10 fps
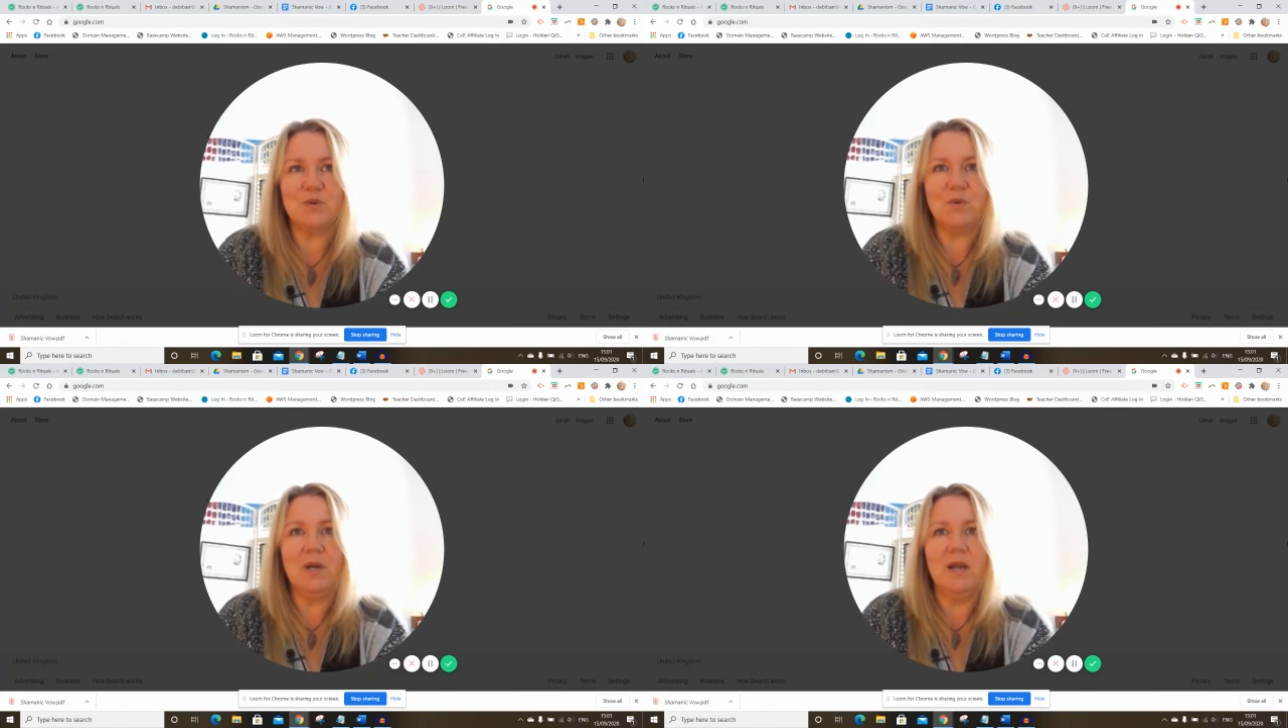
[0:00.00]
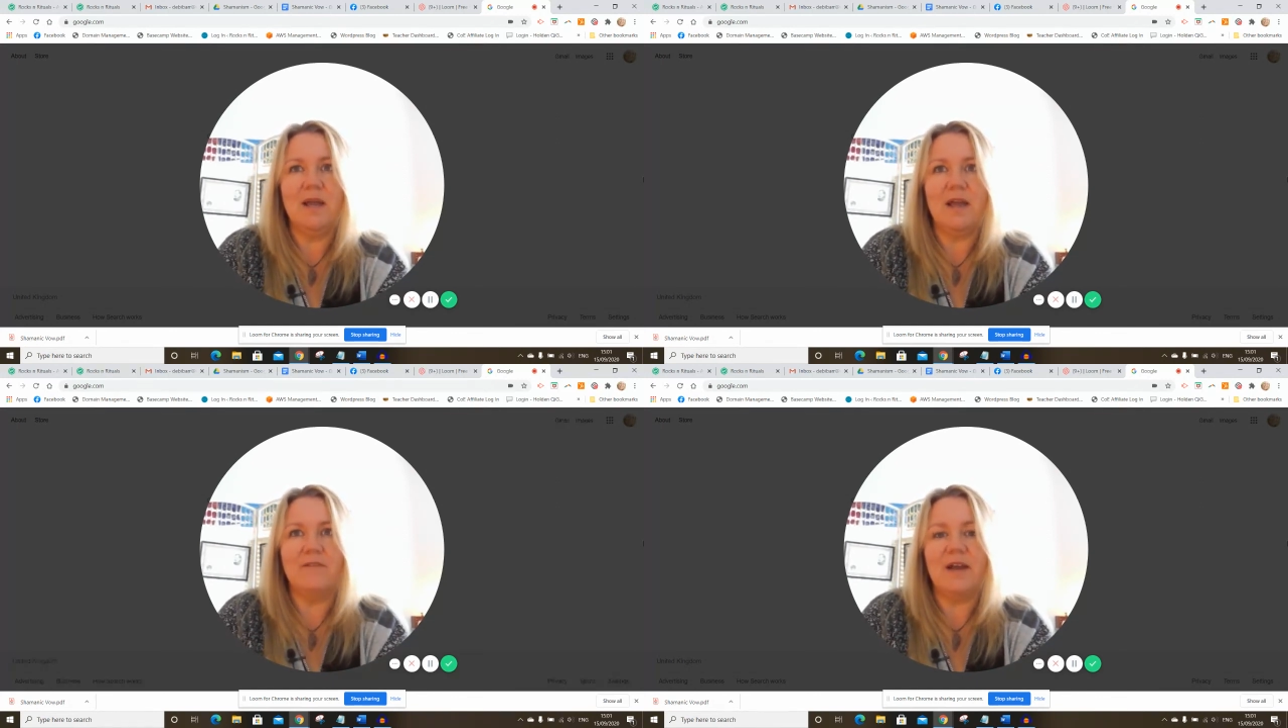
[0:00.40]
So,
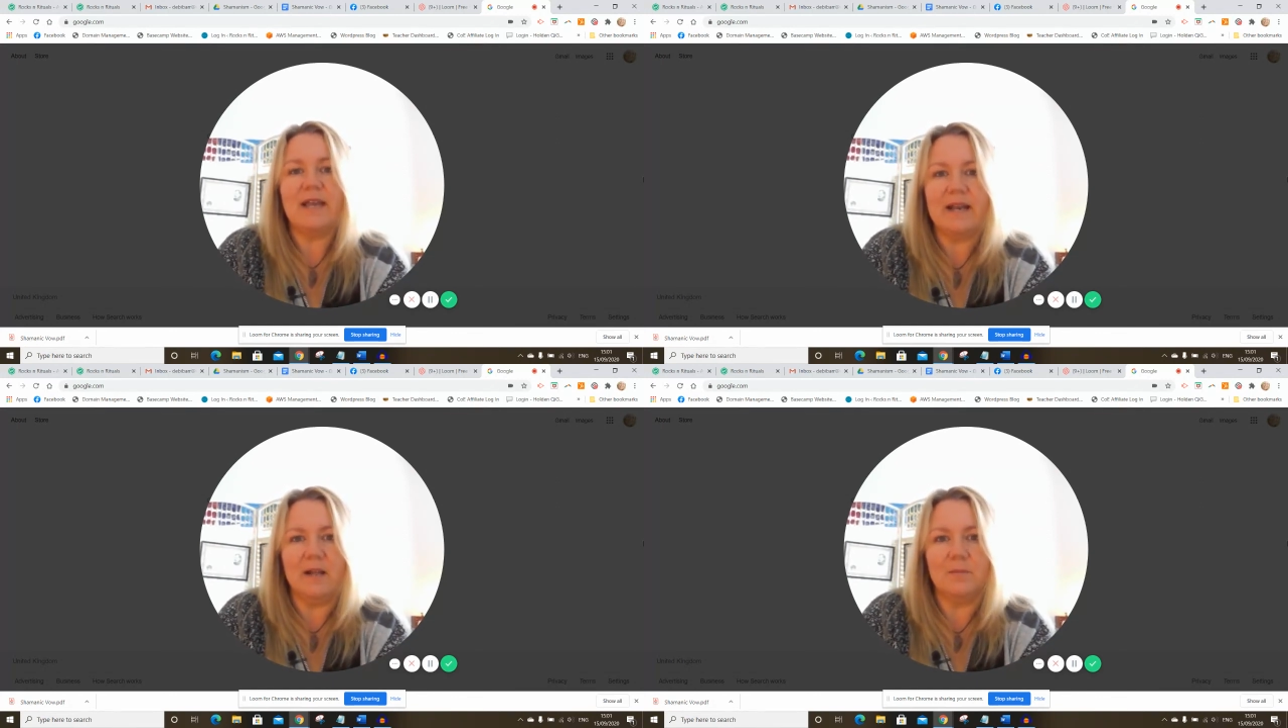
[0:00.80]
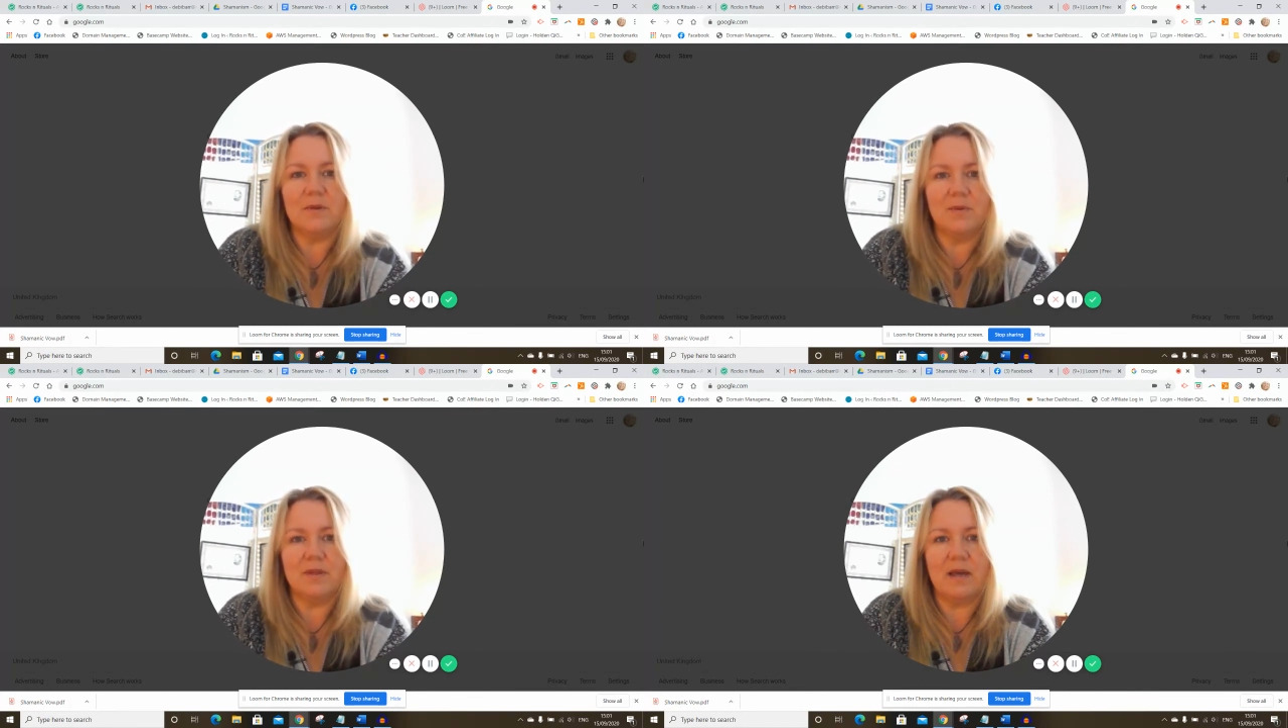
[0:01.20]
if I can help
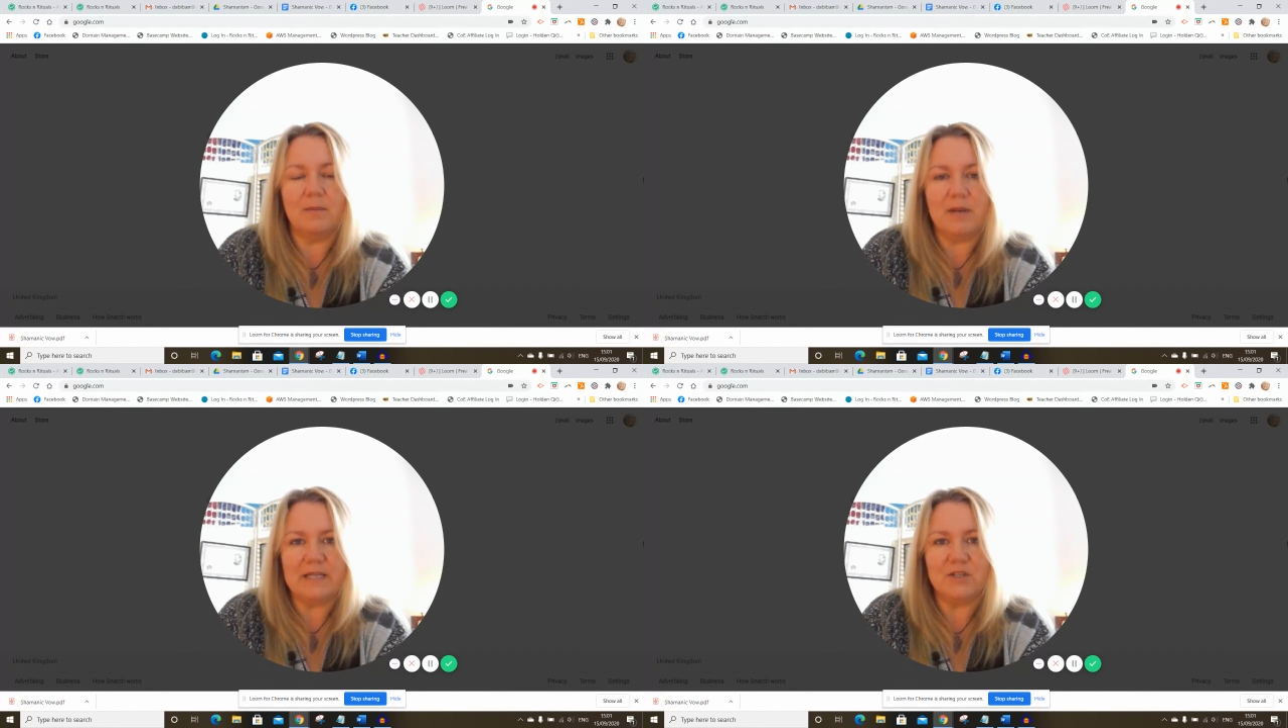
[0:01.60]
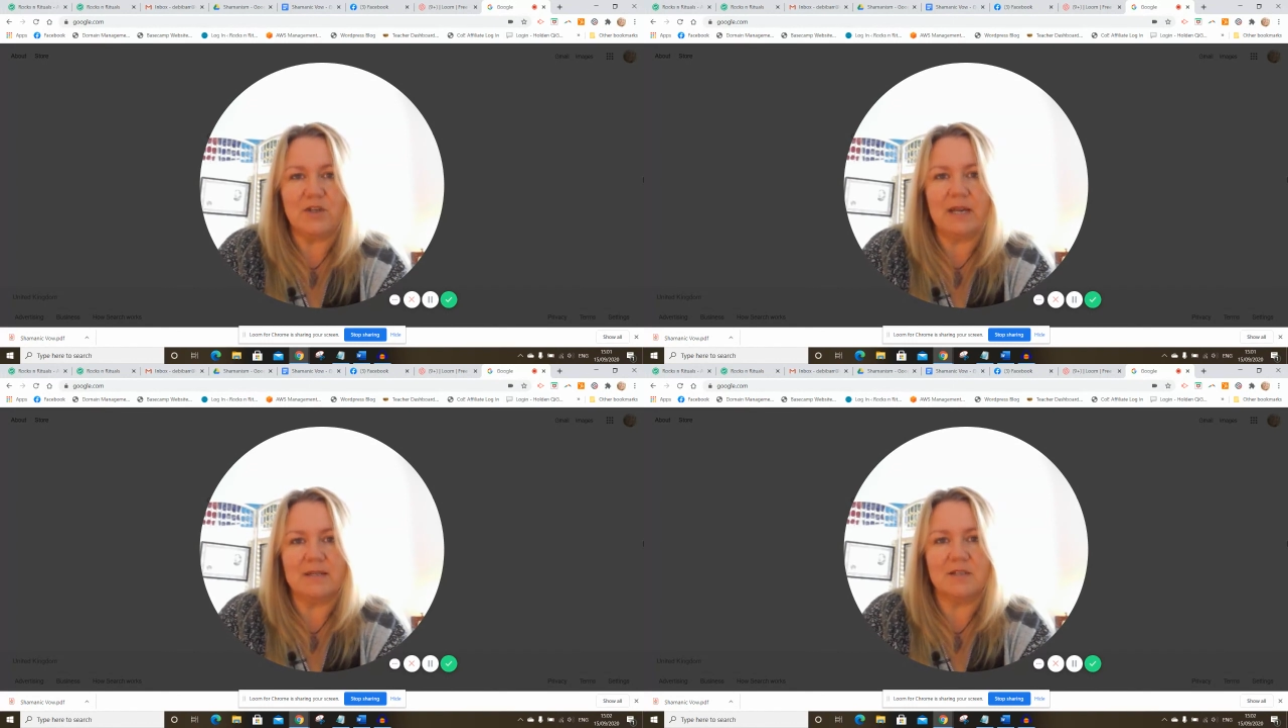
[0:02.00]
you with that, please do
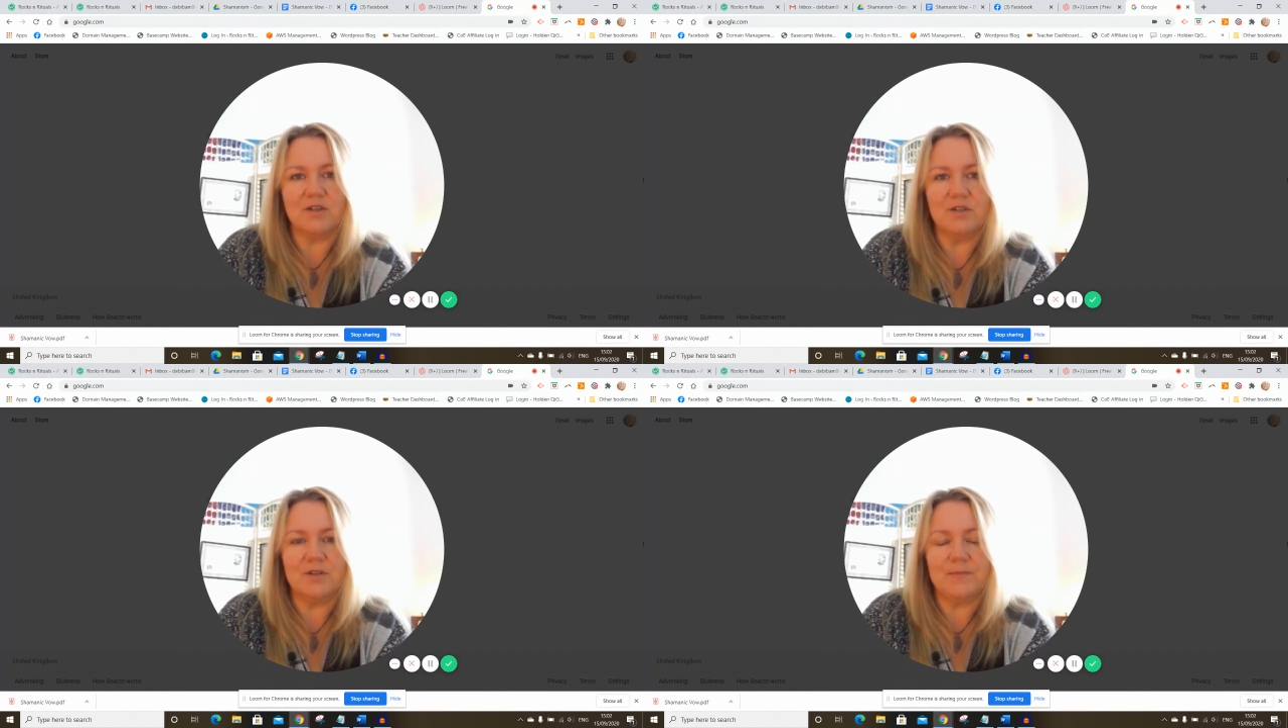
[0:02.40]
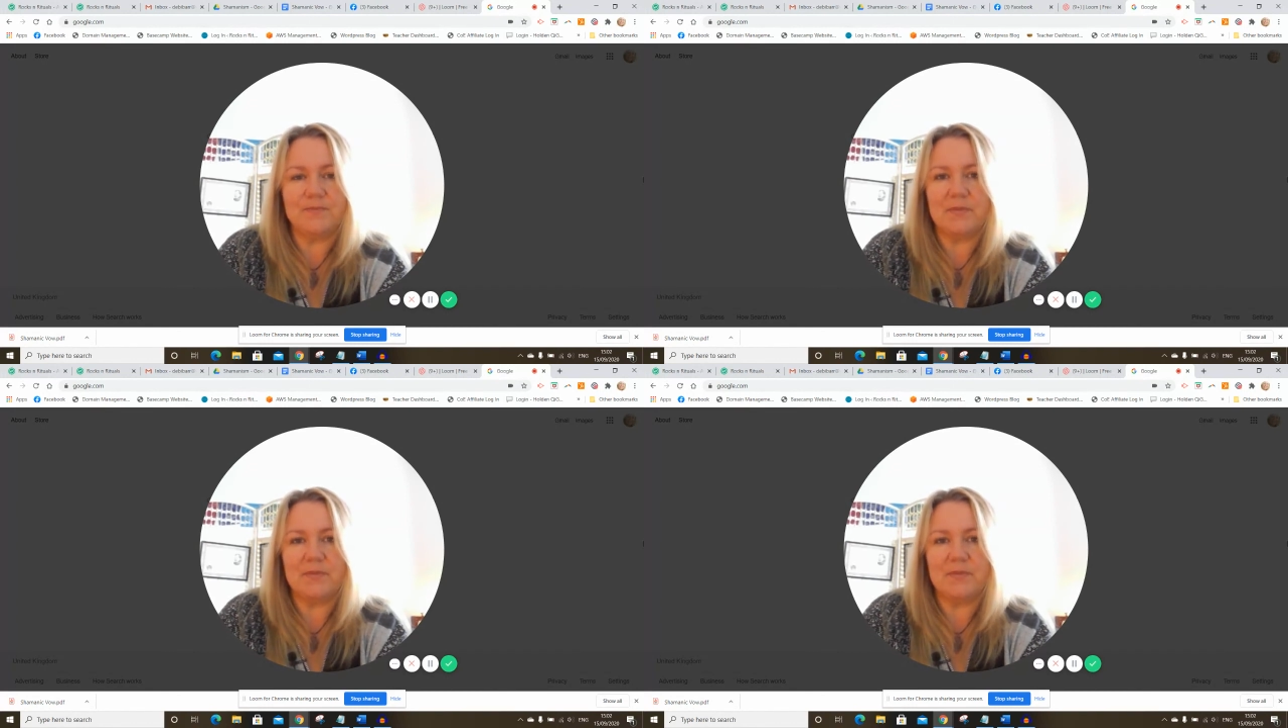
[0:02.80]
get in touch.